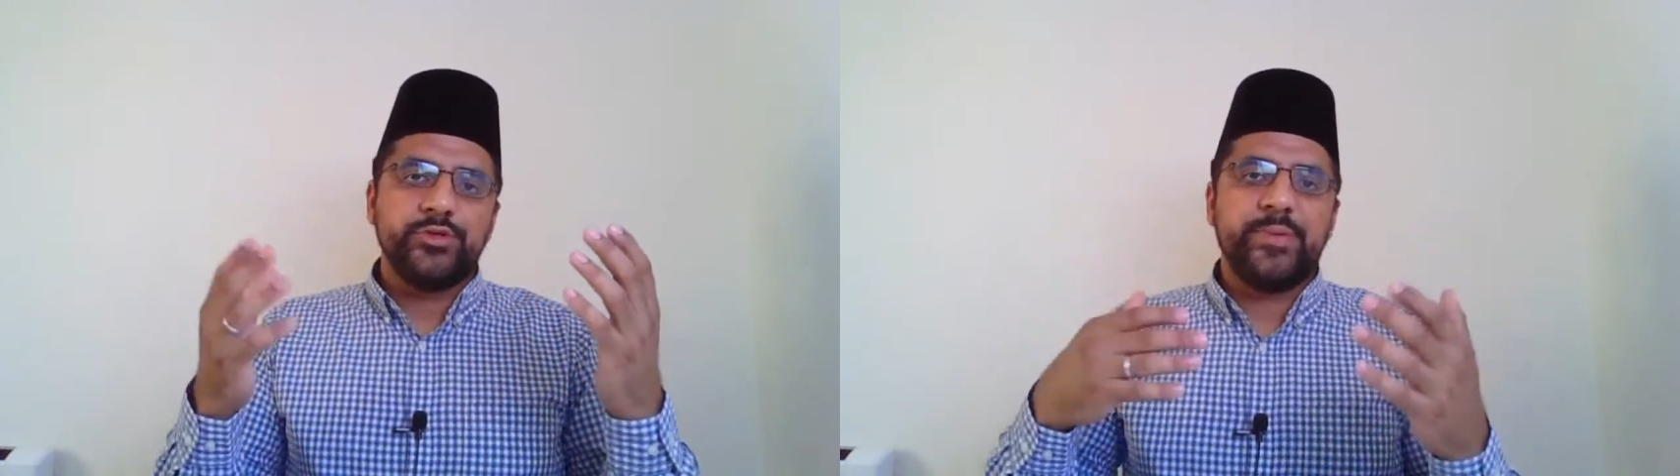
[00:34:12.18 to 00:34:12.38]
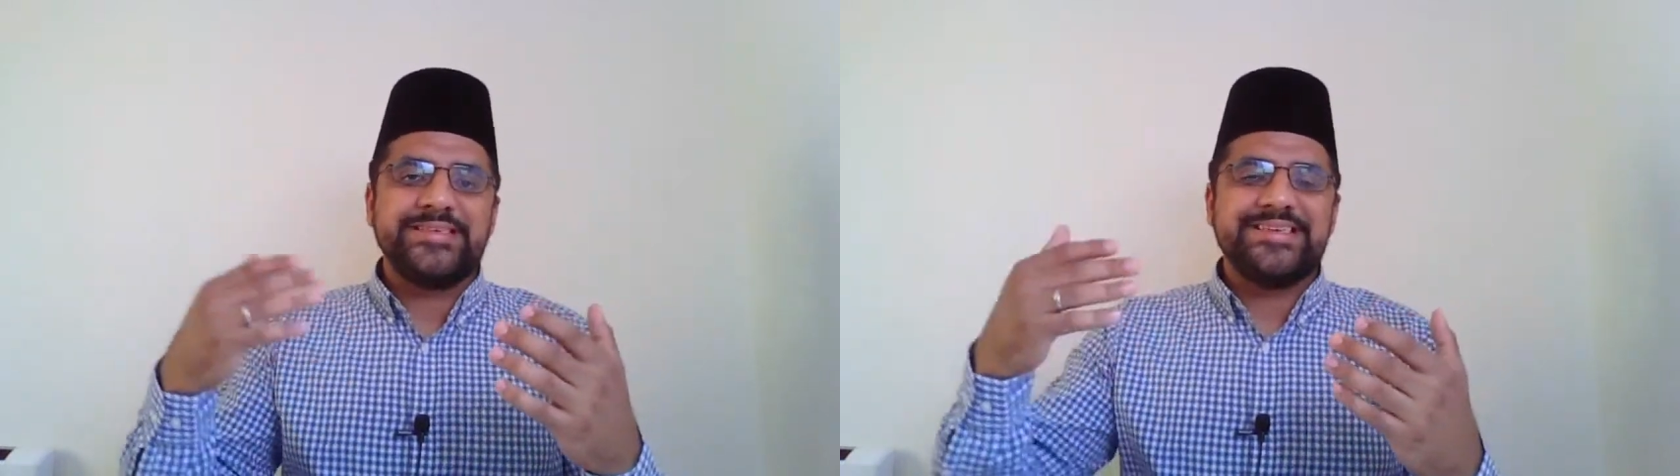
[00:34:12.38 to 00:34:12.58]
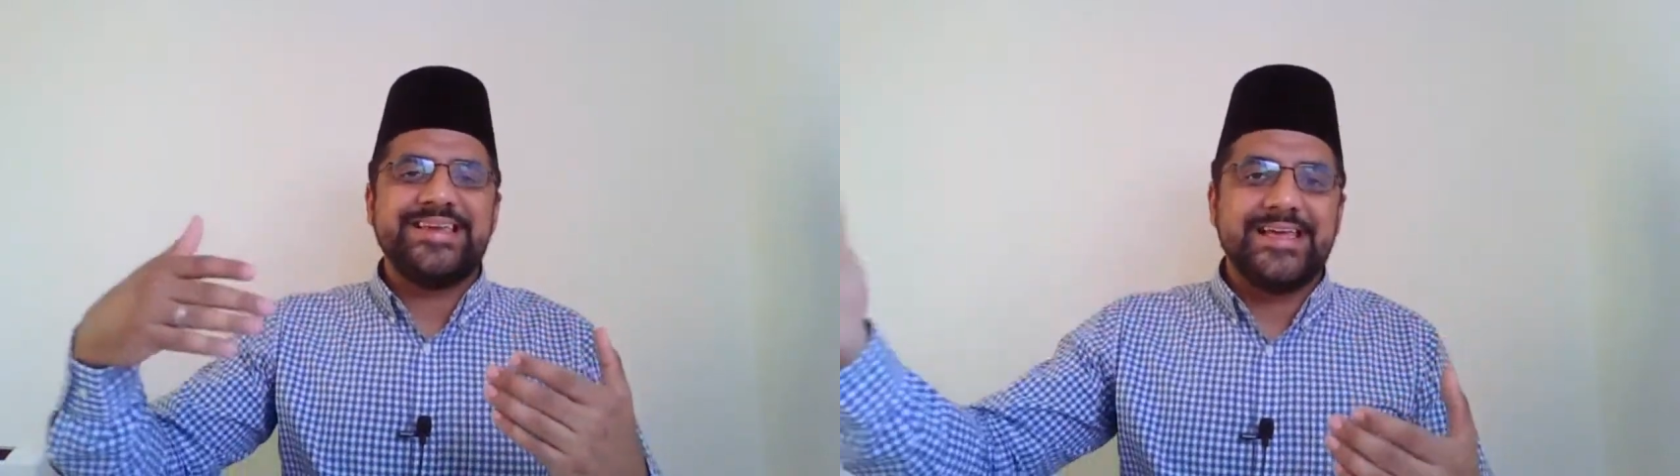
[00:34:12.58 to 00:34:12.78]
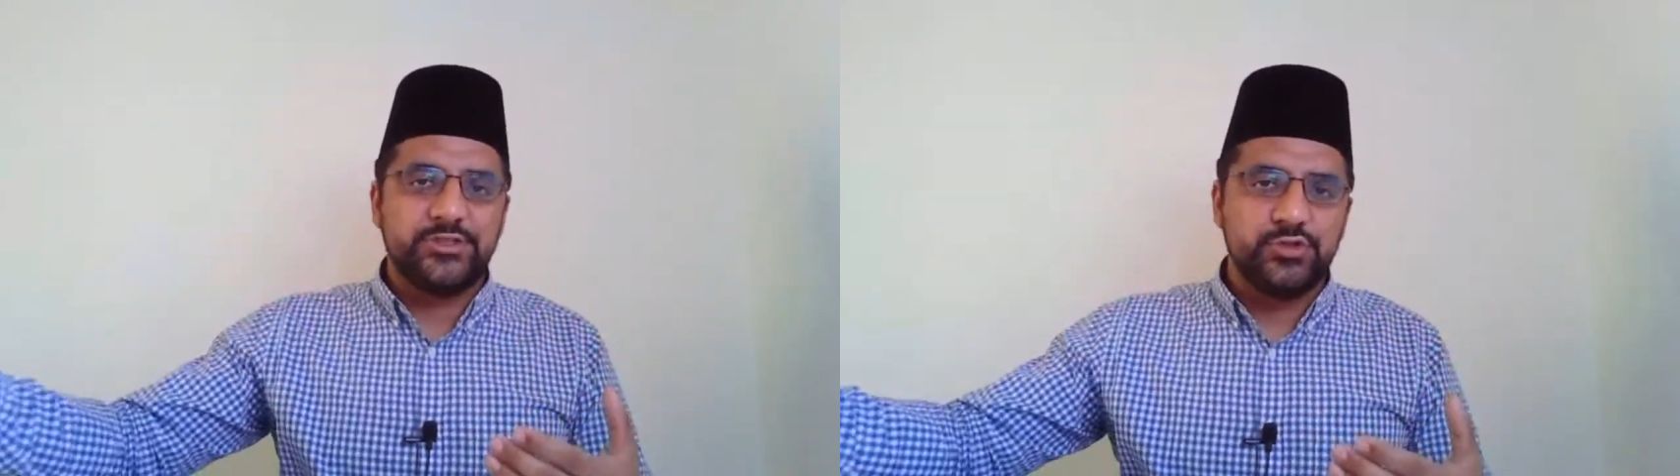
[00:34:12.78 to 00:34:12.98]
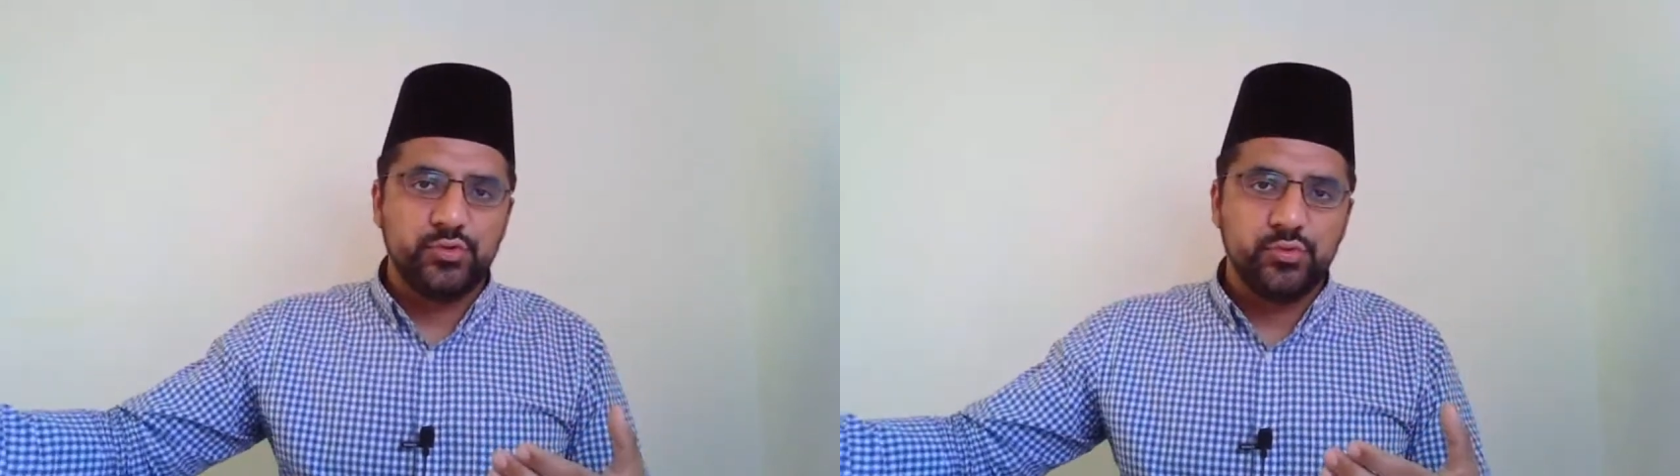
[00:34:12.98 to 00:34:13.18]
which basically
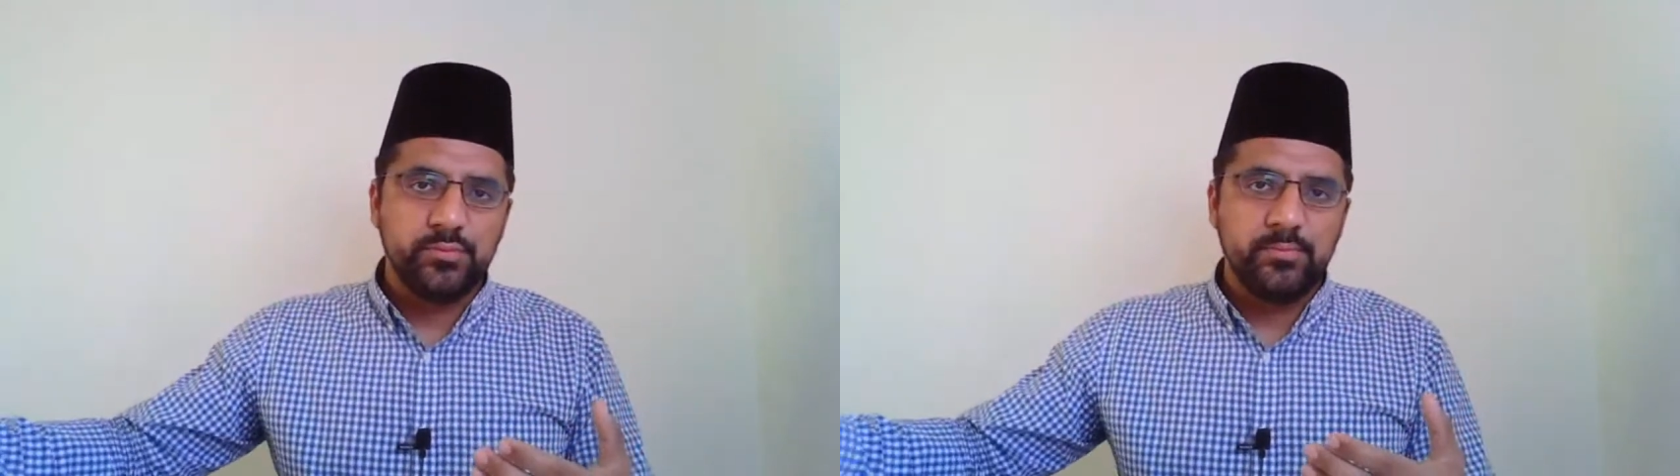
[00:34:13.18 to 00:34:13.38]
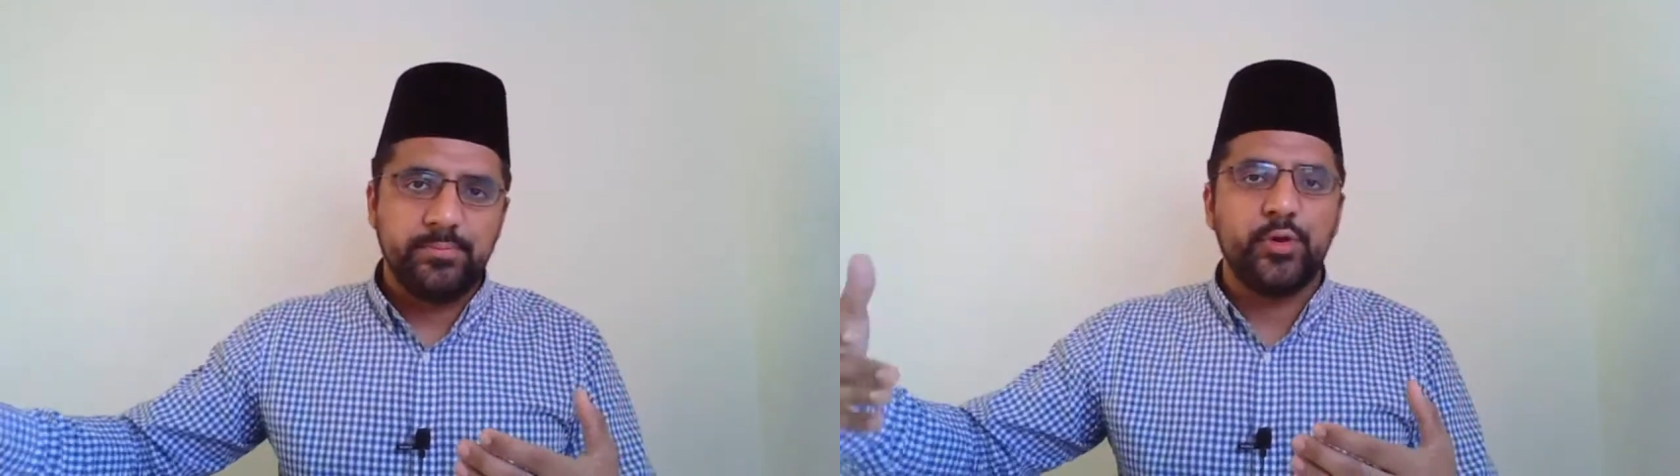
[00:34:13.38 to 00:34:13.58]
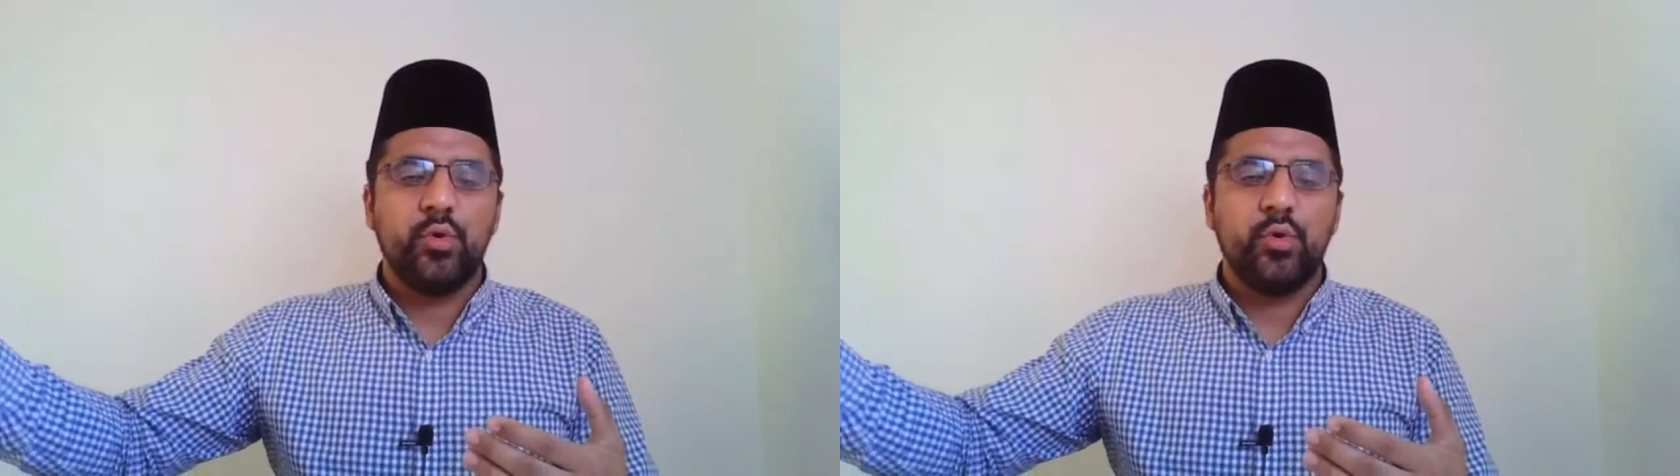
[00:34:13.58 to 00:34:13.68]
led to